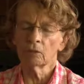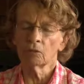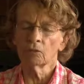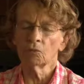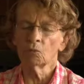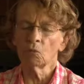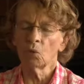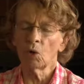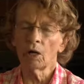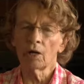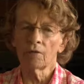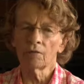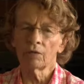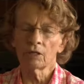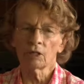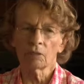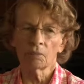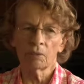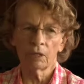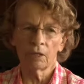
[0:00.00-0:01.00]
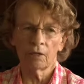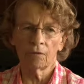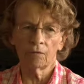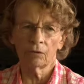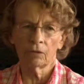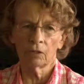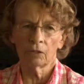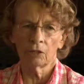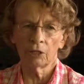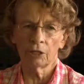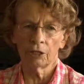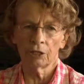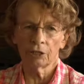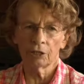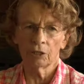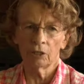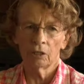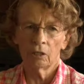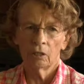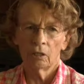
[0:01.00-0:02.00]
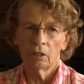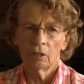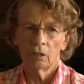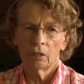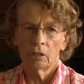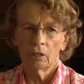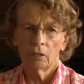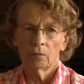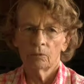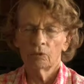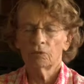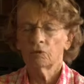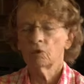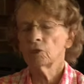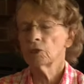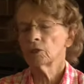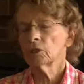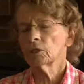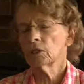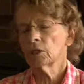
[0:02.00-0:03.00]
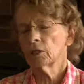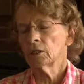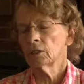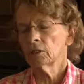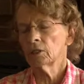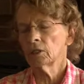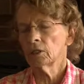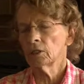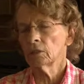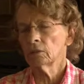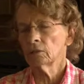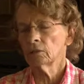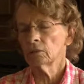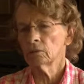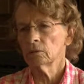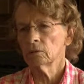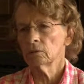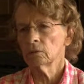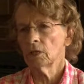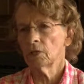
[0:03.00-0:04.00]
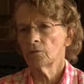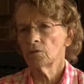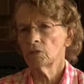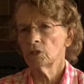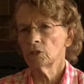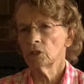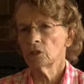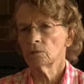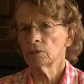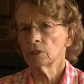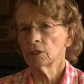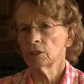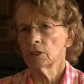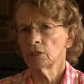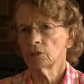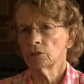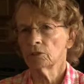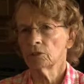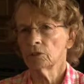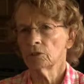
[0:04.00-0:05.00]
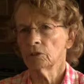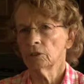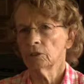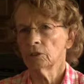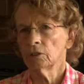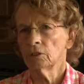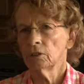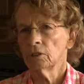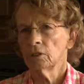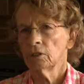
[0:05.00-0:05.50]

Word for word: or wife has to be dead for a year before you can get it done, have your children sealed to you.